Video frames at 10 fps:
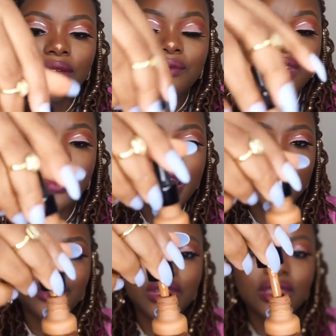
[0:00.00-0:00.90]
very
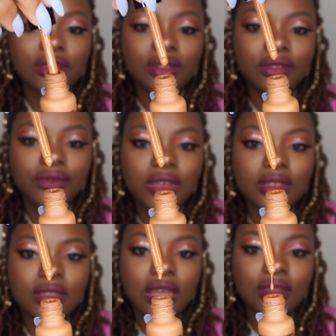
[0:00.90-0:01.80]
hydrating on the
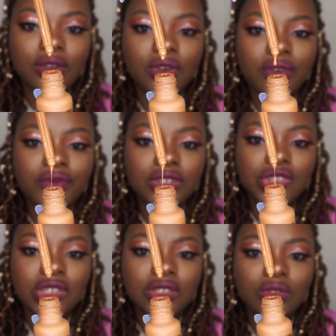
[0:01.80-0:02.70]
face, and the coverage
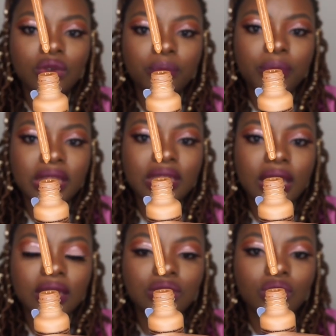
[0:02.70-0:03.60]
is not bad
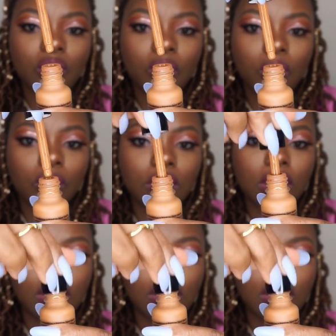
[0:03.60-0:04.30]
at all.